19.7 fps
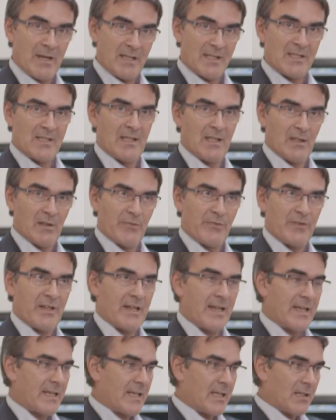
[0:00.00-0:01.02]
itself and
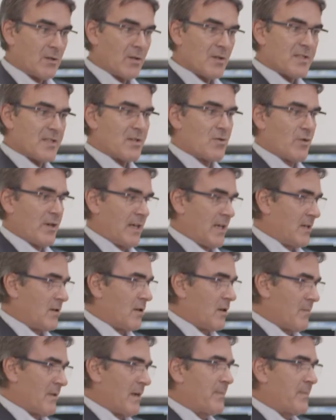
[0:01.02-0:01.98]
I can concentrate on my